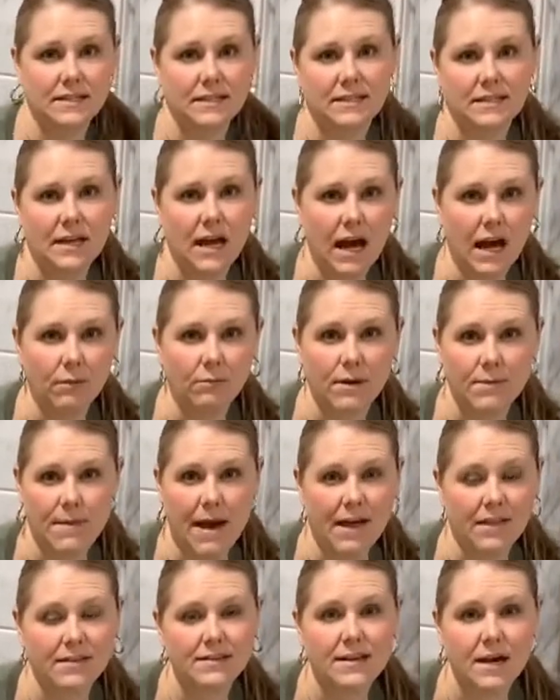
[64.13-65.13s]

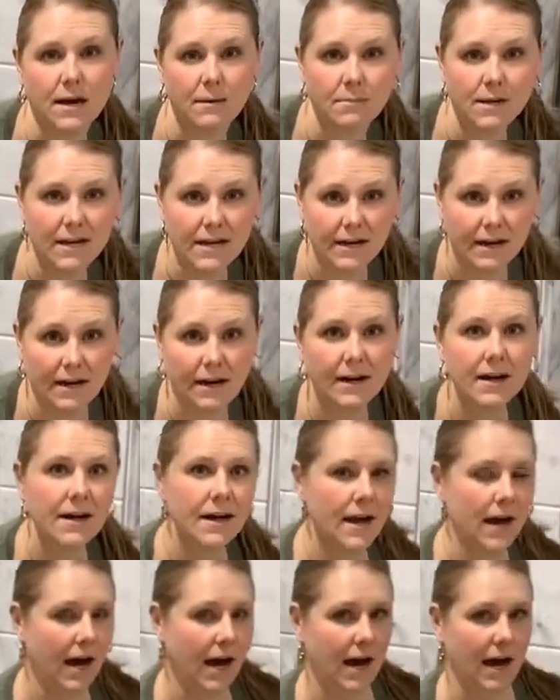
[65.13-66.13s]
ReBath tub here,
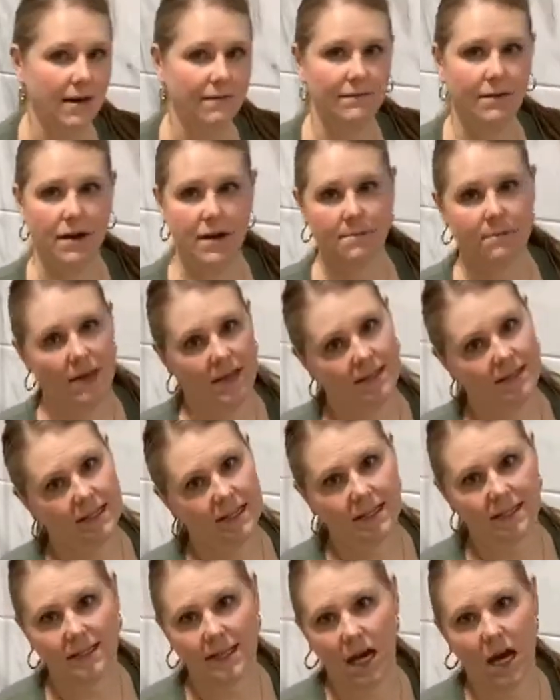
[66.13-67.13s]
very
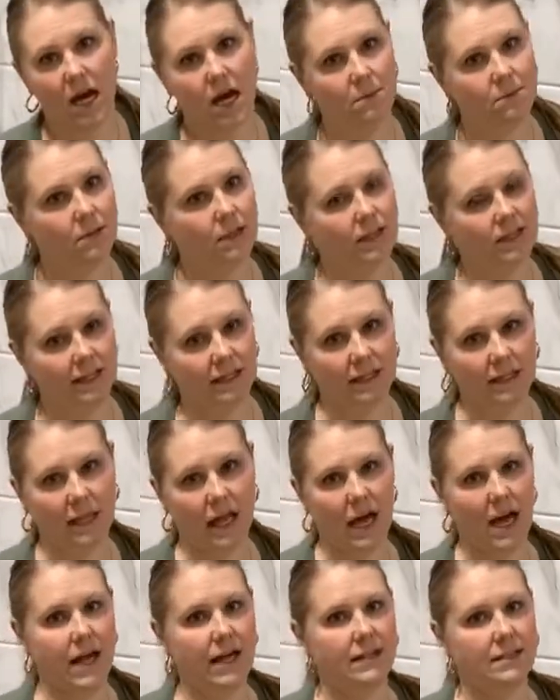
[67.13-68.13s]
basic tub, clean
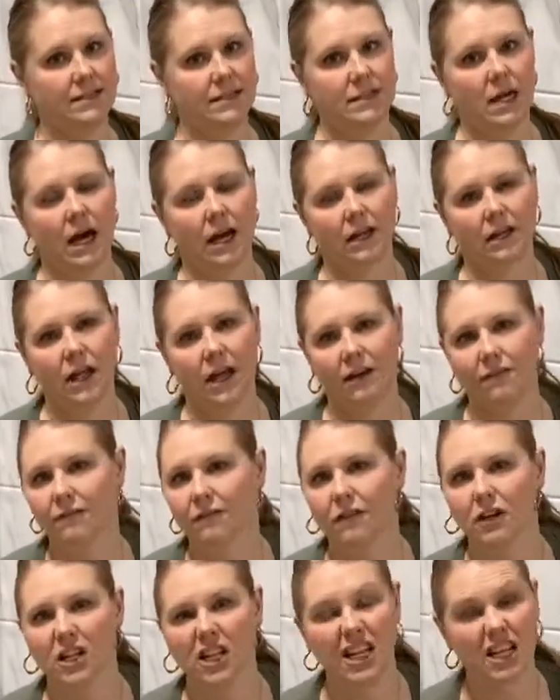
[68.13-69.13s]
lines, not a lot of
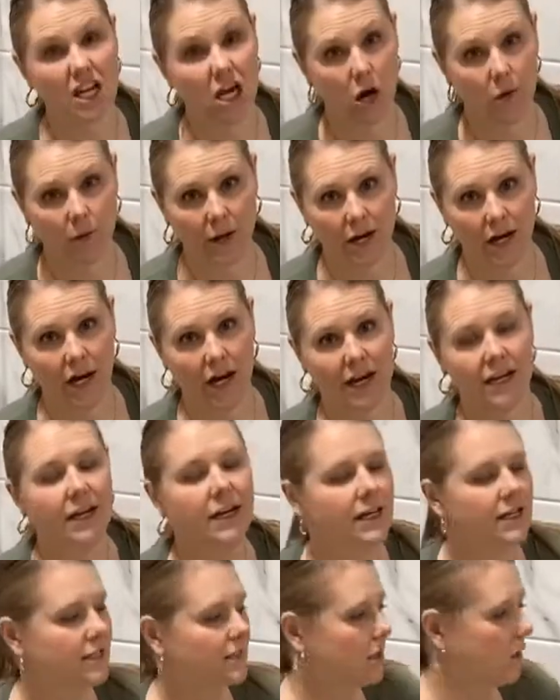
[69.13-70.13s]
frilly going on,
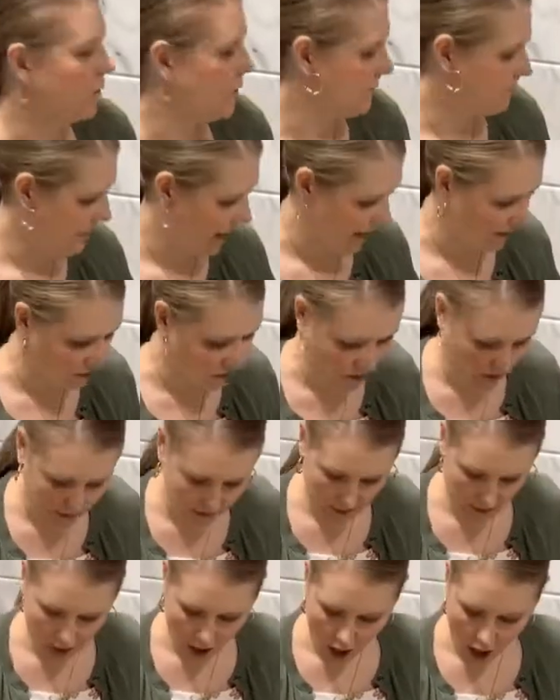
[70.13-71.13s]
so it
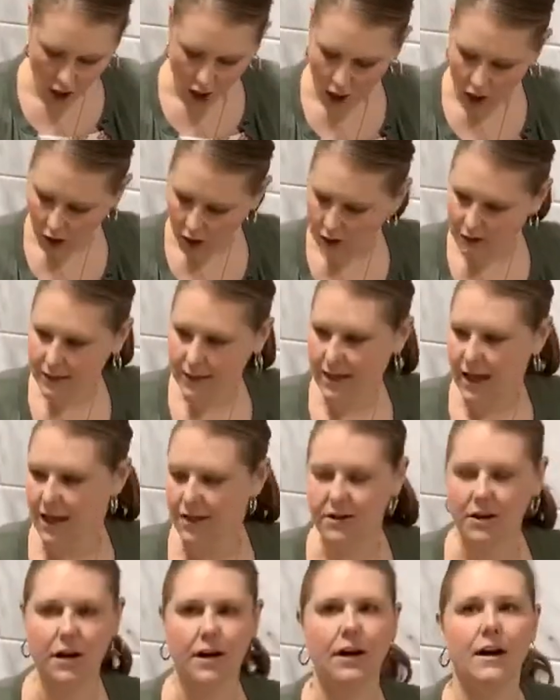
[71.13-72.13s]
matches all
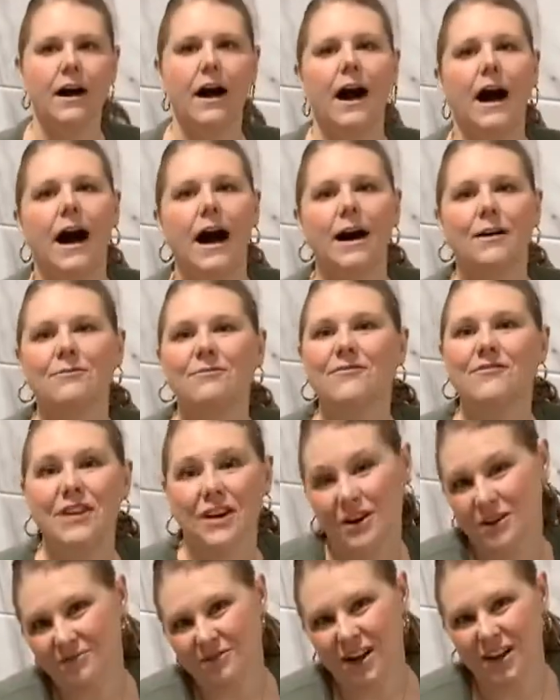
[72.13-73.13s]
together
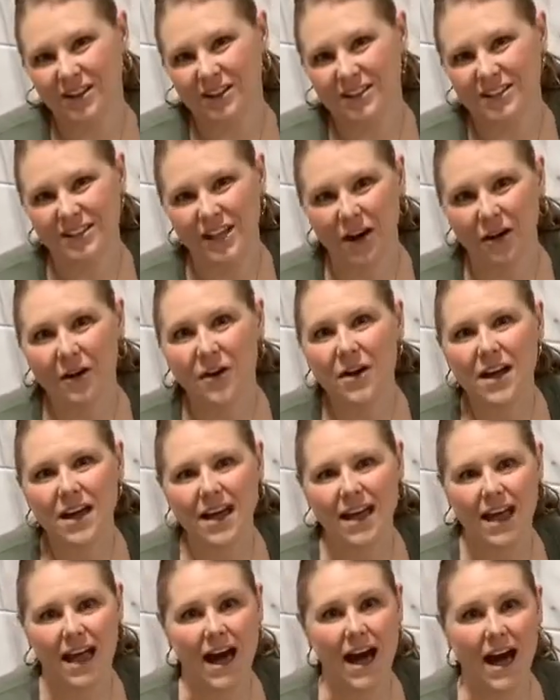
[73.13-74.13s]
very well. So
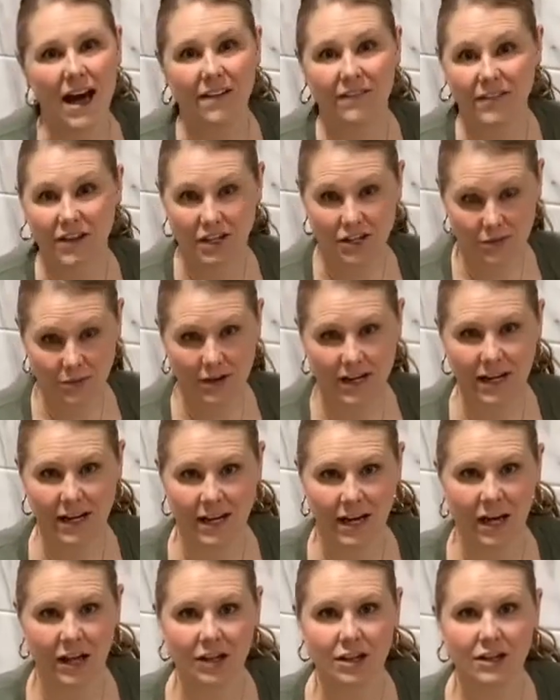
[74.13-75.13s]
if you're doing a
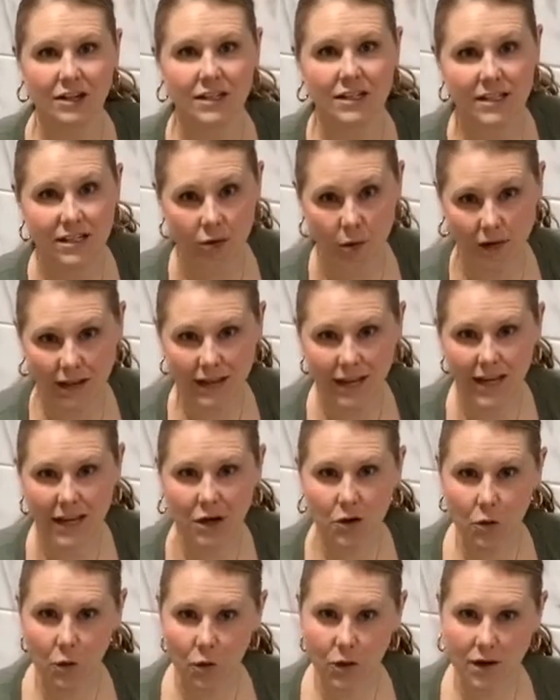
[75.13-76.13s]
colored toilet
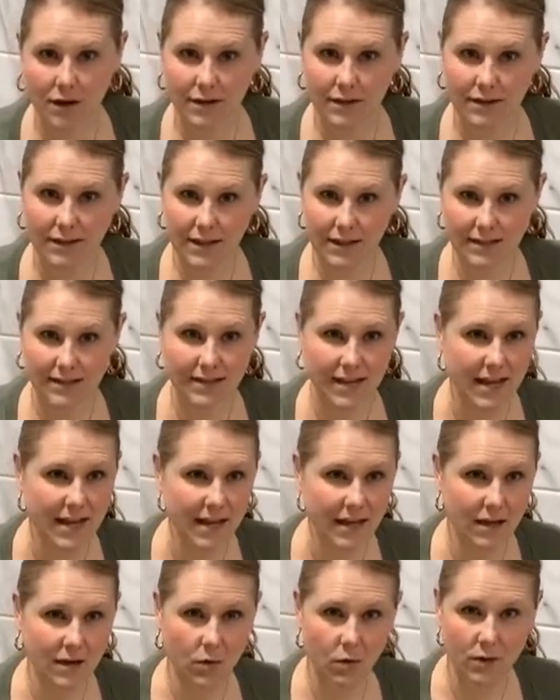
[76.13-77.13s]
or
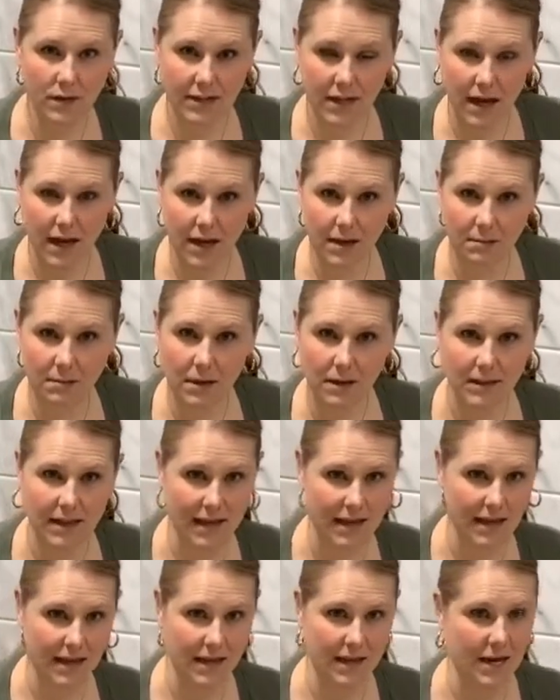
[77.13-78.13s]
sink or tub,
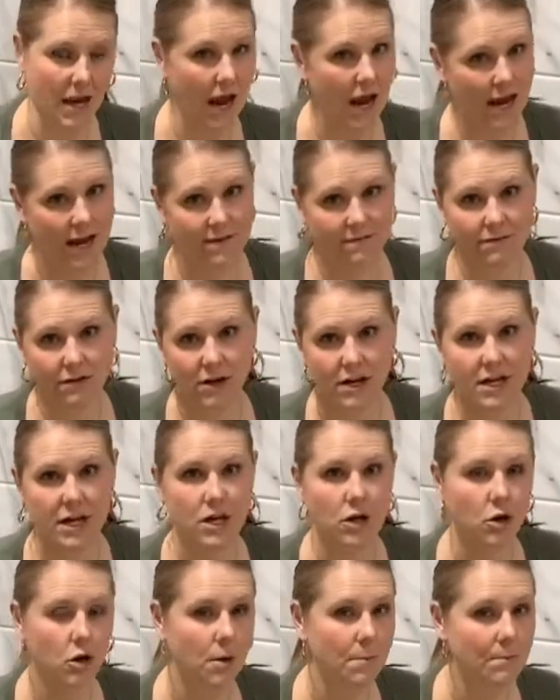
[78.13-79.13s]
like an ivory
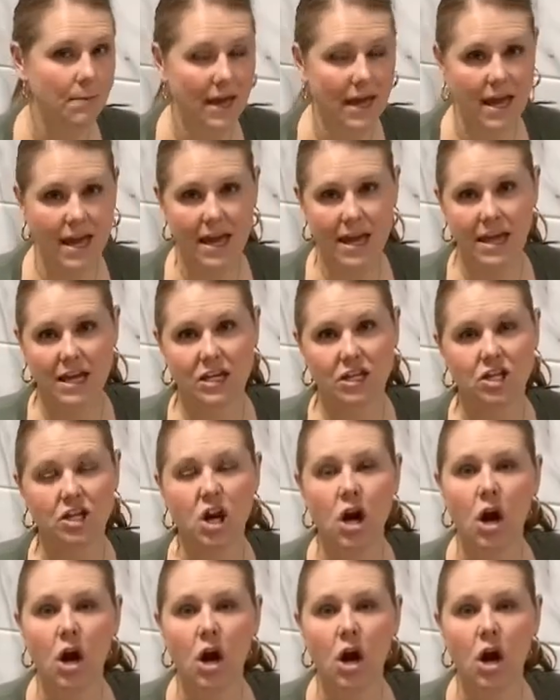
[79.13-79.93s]
or a beige,